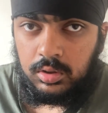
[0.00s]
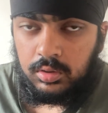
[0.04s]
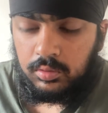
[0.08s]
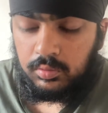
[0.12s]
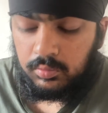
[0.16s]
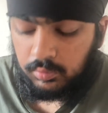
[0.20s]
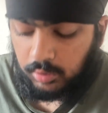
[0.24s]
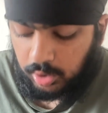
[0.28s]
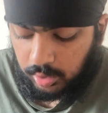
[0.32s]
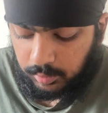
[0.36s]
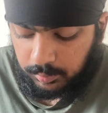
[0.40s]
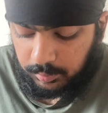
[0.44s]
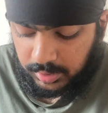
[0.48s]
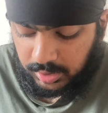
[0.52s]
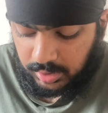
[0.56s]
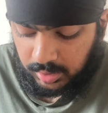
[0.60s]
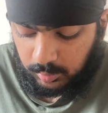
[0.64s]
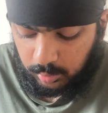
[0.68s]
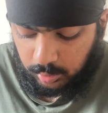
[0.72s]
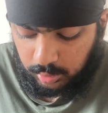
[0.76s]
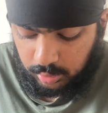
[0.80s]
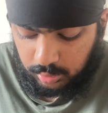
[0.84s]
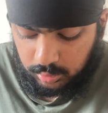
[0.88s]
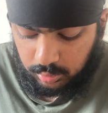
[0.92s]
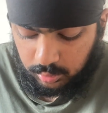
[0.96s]
Right, everybody, I
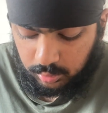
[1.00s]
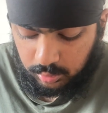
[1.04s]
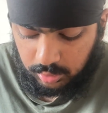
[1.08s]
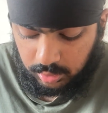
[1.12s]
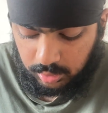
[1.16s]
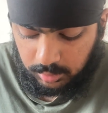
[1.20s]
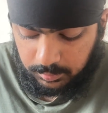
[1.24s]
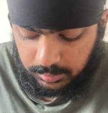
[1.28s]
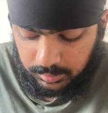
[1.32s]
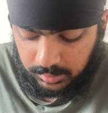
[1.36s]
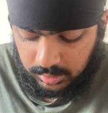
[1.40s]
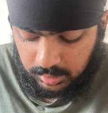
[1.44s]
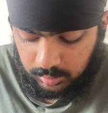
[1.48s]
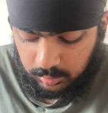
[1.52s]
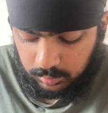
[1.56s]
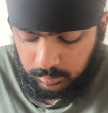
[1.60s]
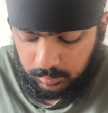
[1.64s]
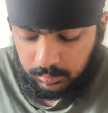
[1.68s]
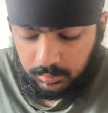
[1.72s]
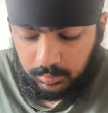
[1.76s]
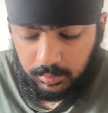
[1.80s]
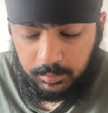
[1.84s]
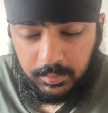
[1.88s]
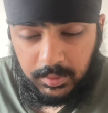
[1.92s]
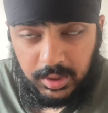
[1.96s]
want to talk about
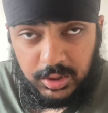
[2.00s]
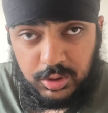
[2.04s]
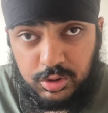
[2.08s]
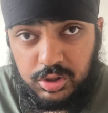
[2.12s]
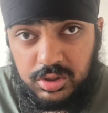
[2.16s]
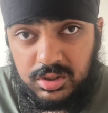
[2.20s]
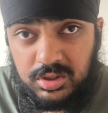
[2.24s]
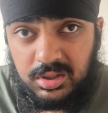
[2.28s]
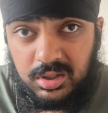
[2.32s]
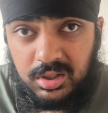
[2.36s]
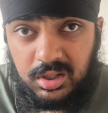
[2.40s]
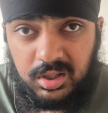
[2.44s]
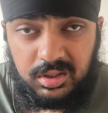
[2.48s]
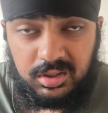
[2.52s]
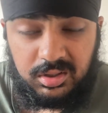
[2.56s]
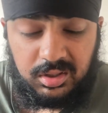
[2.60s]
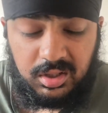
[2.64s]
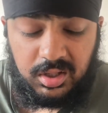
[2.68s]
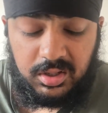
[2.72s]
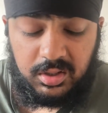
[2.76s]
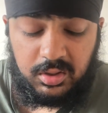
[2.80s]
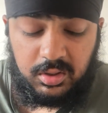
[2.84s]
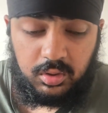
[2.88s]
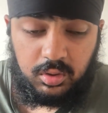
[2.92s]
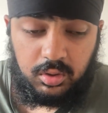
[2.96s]
Manchester United
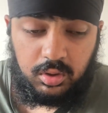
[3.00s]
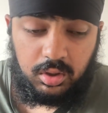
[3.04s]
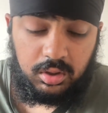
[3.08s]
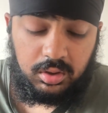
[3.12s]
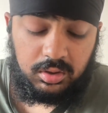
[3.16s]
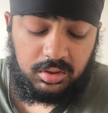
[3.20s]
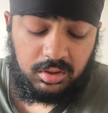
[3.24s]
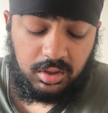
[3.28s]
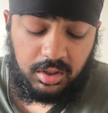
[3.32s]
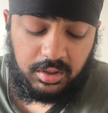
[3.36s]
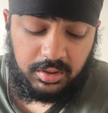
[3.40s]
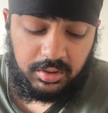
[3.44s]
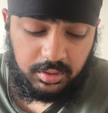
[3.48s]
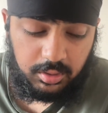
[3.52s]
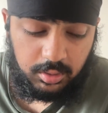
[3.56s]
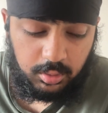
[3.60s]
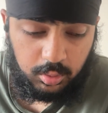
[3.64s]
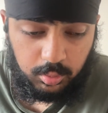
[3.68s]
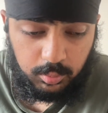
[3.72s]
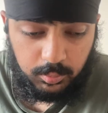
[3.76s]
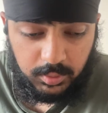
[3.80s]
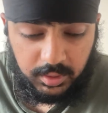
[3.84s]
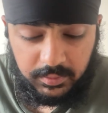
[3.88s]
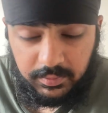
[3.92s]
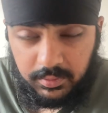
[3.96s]
signing a new
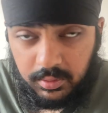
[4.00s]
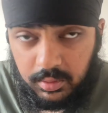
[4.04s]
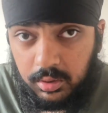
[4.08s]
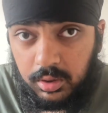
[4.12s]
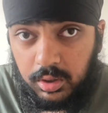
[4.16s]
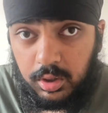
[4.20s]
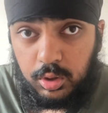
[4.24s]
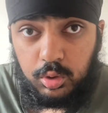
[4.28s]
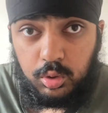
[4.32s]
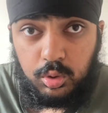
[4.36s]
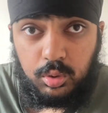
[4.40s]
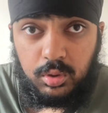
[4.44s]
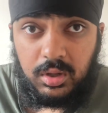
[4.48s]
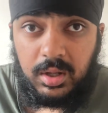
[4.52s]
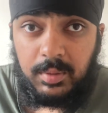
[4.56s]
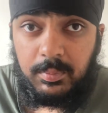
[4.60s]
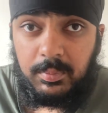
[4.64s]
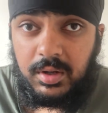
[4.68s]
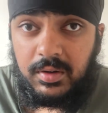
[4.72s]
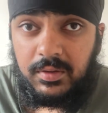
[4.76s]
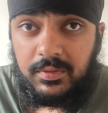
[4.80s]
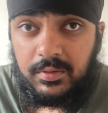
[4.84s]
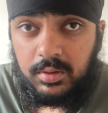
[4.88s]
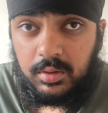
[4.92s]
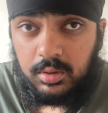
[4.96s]
midfielder and who that
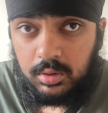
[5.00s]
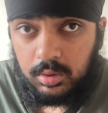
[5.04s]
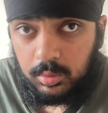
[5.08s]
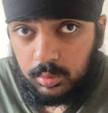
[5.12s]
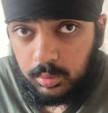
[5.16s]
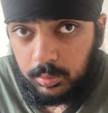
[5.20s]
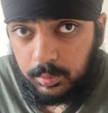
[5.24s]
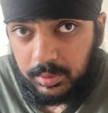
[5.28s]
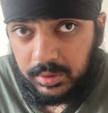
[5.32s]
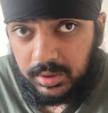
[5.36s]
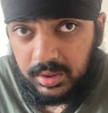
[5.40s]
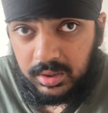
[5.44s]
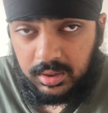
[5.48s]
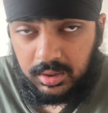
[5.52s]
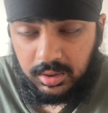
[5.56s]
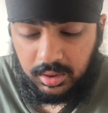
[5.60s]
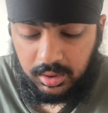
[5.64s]
midfielder will be.